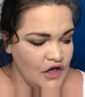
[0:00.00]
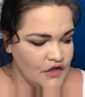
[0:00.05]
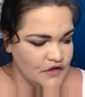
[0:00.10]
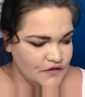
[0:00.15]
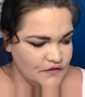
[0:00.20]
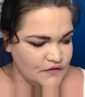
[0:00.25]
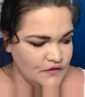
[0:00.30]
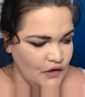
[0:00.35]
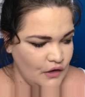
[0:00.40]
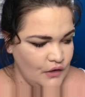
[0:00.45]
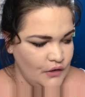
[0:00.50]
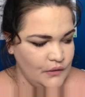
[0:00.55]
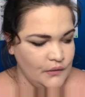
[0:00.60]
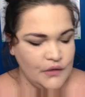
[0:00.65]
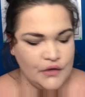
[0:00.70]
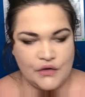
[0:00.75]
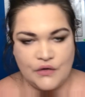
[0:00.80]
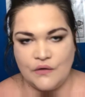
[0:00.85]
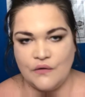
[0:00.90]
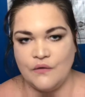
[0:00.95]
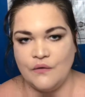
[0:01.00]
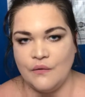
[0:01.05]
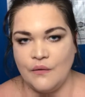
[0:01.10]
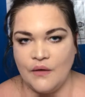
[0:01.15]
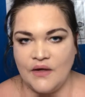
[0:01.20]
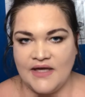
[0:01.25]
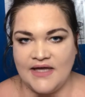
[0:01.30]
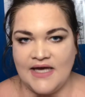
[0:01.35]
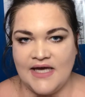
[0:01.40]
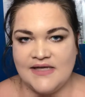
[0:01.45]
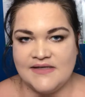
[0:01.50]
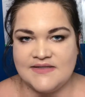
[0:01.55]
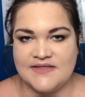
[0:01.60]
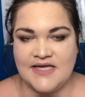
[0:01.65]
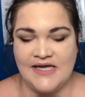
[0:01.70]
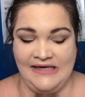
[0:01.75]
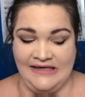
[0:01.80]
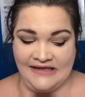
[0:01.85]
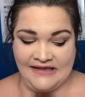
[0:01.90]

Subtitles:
So you get